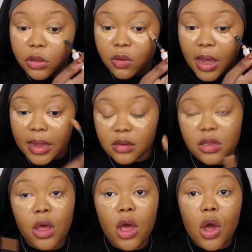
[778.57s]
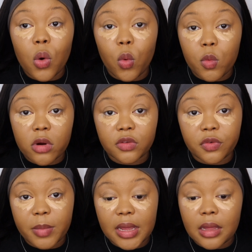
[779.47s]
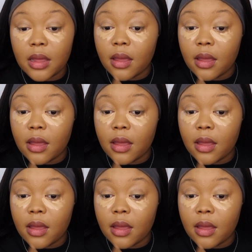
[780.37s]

you guys what works for me,